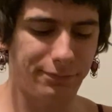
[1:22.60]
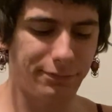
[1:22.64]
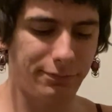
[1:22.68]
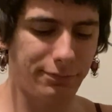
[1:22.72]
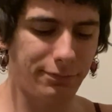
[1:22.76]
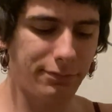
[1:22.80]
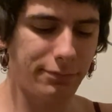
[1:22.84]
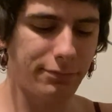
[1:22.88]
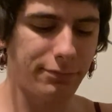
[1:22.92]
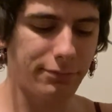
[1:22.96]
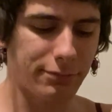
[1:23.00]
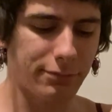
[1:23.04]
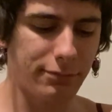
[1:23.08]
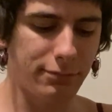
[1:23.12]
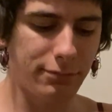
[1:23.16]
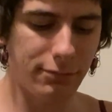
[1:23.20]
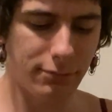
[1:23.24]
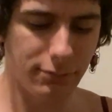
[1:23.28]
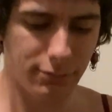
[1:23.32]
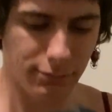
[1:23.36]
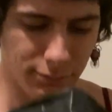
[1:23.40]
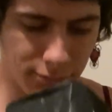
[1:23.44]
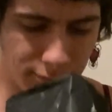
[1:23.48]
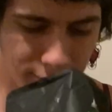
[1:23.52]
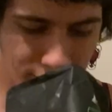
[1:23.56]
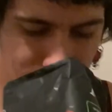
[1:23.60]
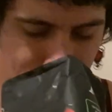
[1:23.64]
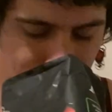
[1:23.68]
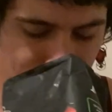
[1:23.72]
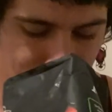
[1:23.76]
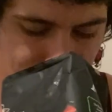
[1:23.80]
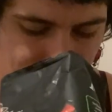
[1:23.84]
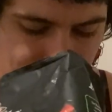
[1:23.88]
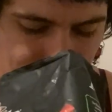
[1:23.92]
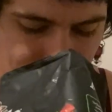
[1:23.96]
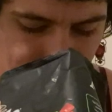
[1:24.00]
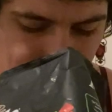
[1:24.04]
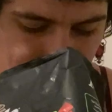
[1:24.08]

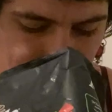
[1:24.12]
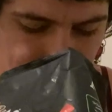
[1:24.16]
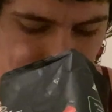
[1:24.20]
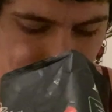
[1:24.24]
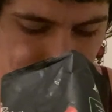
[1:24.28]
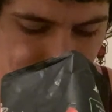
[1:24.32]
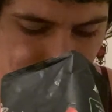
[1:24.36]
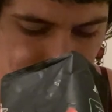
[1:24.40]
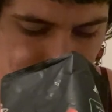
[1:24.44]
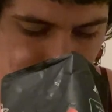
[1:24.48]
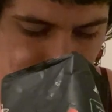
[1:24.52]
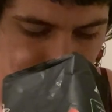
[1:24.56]
Nobody speaks.